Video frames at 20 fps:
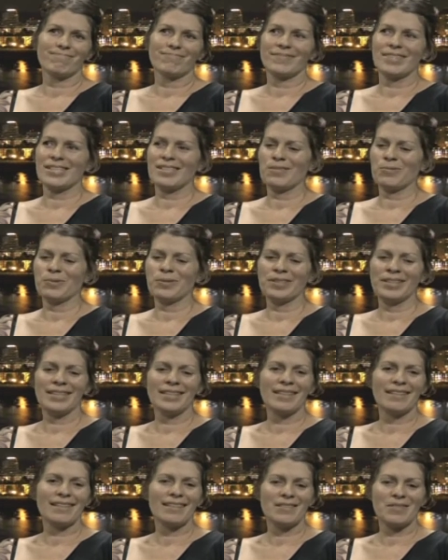there's really
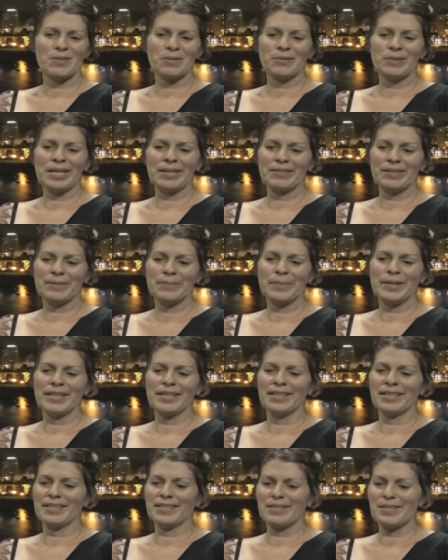nothing surrounding
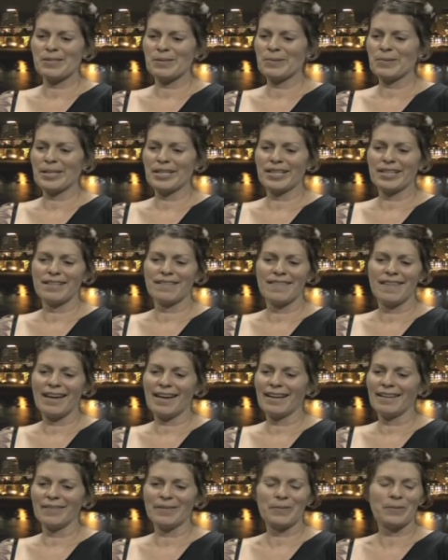Pioneer Square
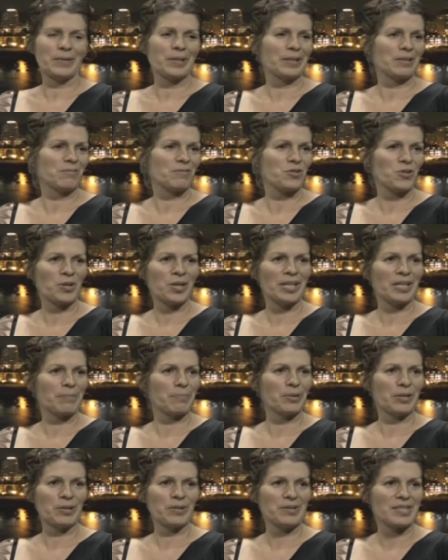that we're trying to
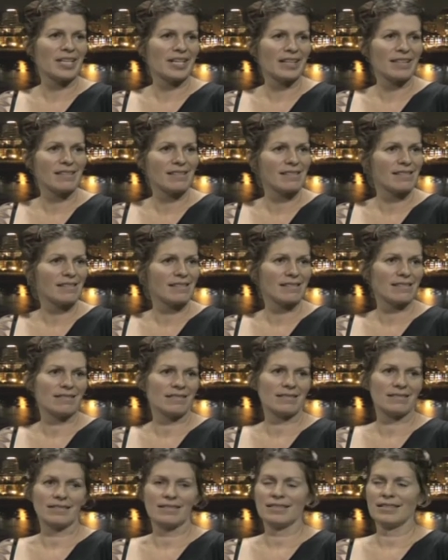protest.
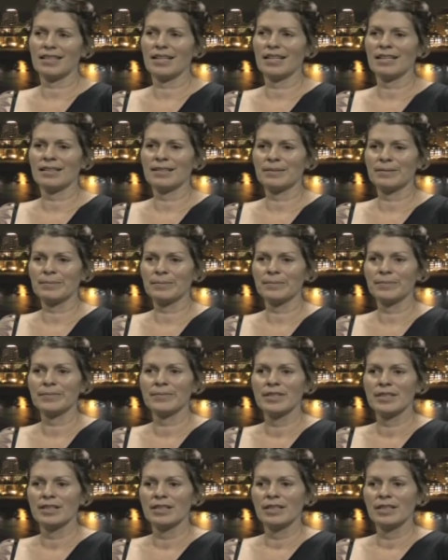Um,